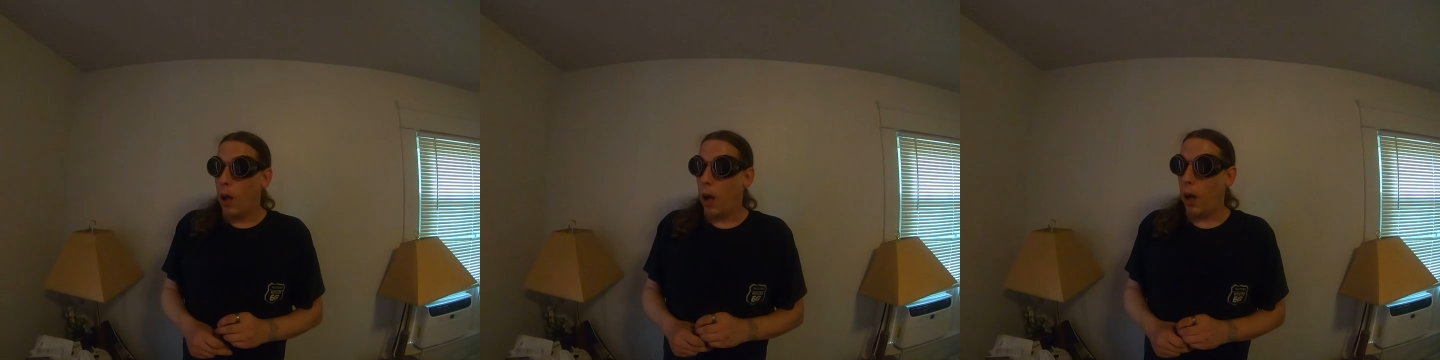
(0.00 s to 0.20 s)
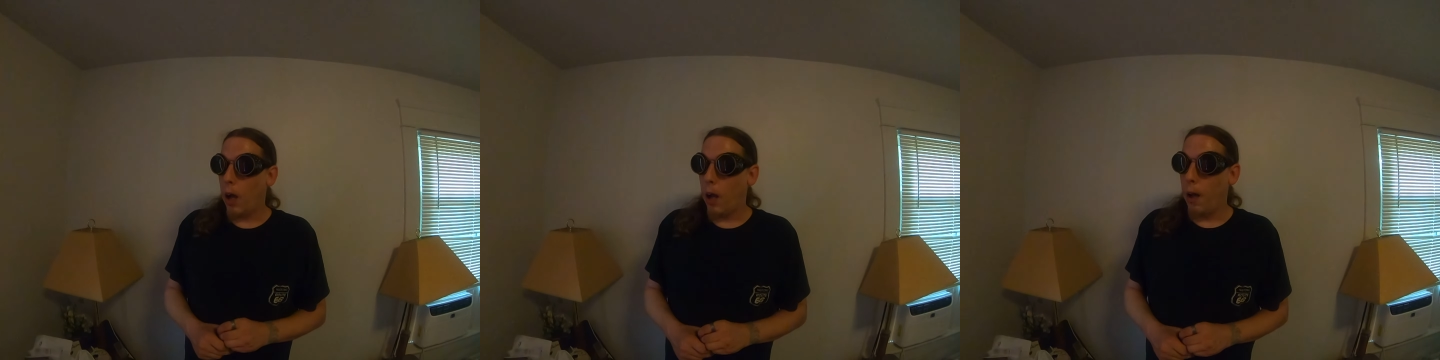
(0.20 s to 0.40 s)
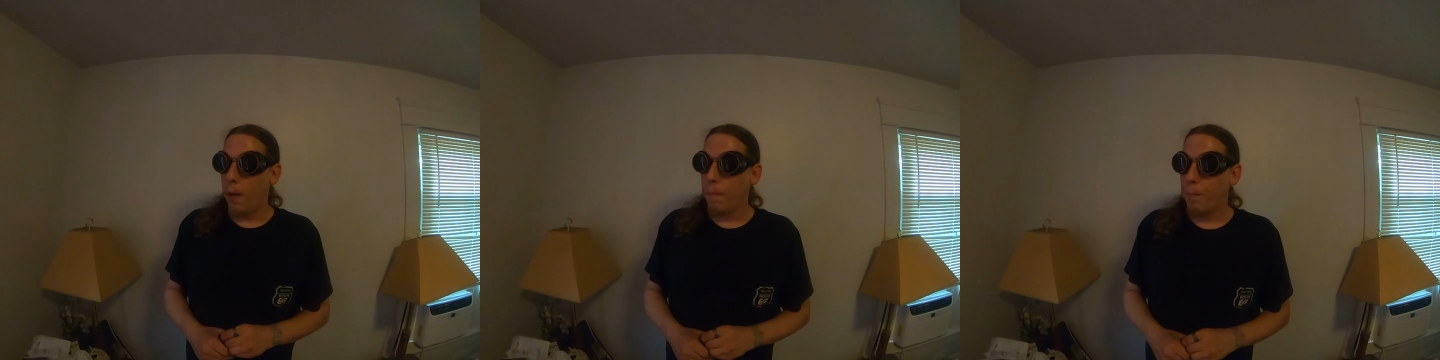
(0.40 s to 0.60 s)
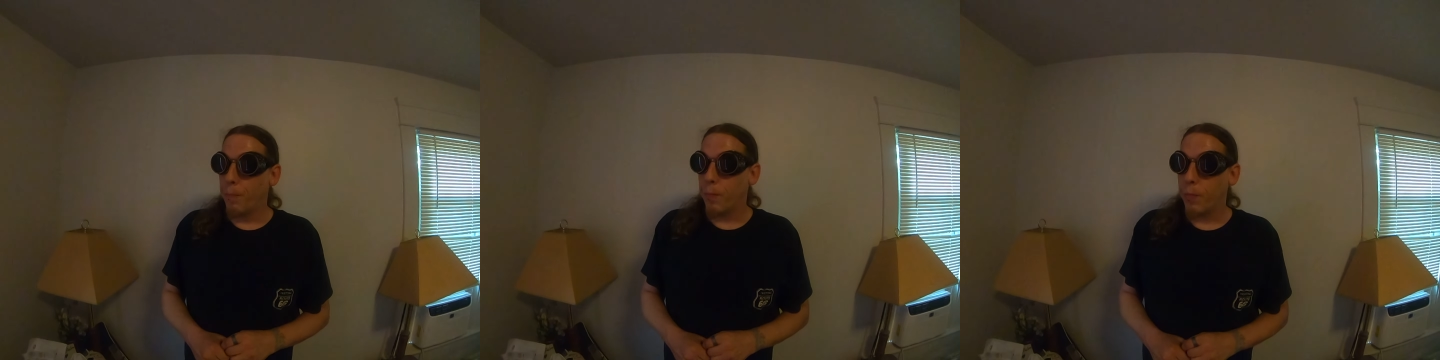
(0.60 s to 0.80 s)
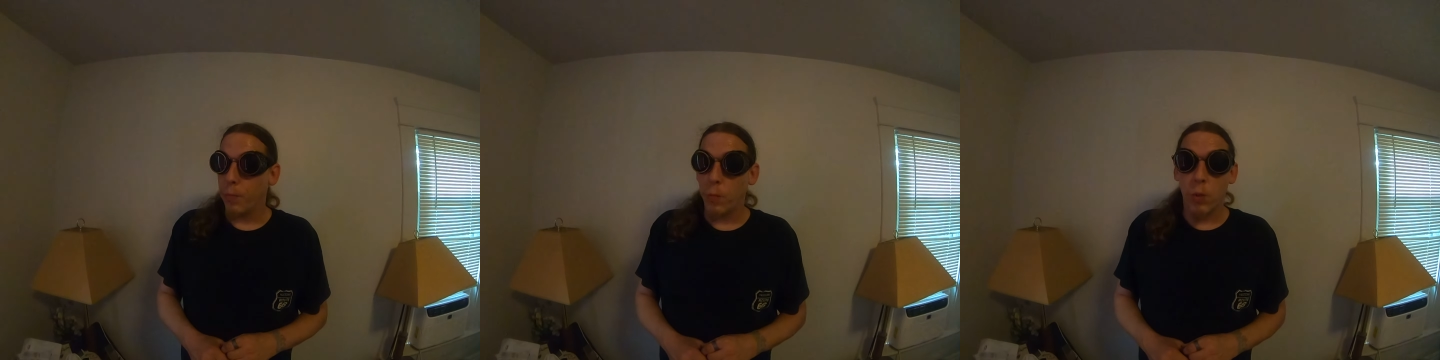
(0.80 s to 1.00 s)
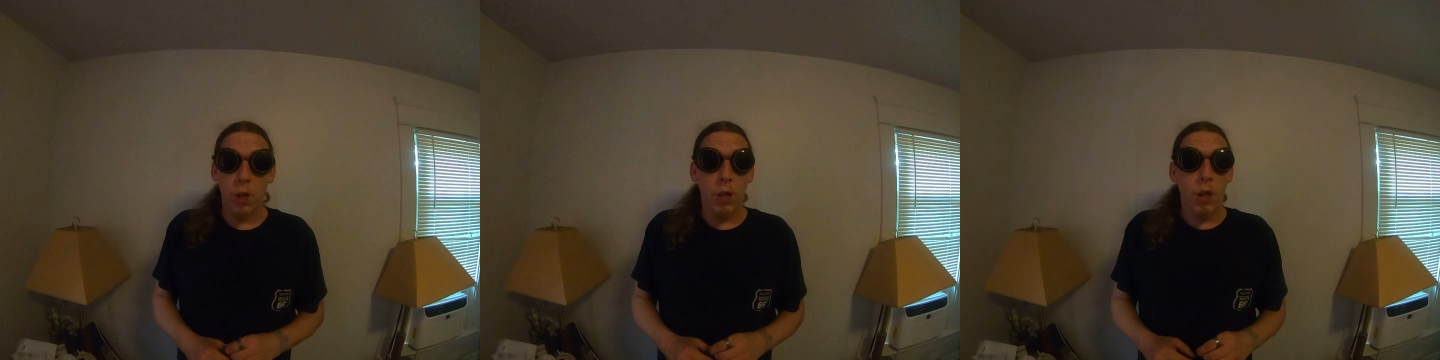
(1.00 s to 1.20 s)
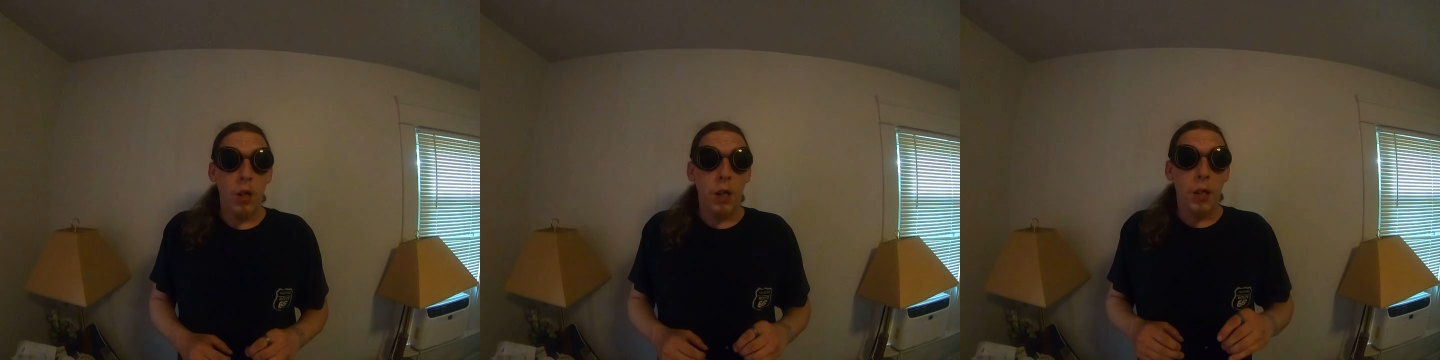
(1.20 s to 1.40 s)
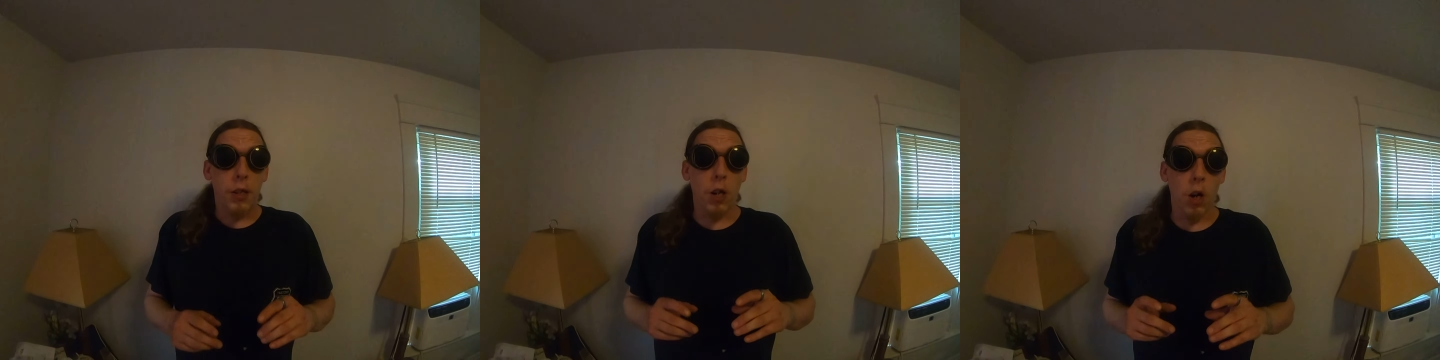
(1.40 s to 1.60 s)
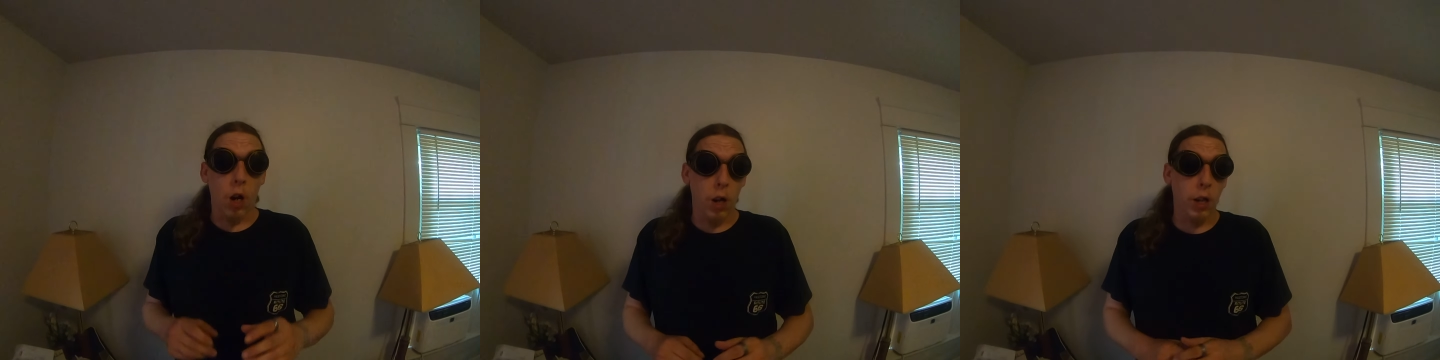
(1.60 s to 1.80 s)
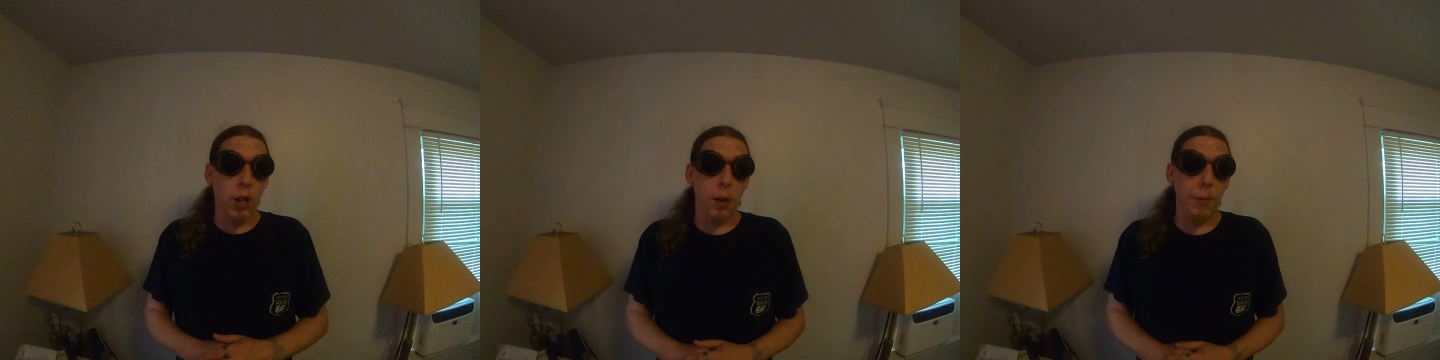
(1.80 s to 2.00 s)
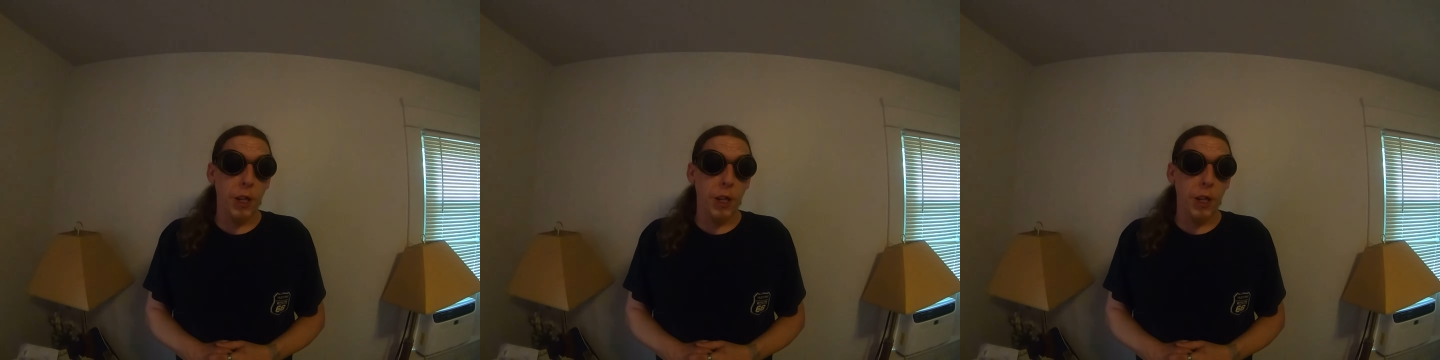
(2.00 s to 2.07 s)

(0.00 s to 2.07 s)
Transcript: Um, there are going to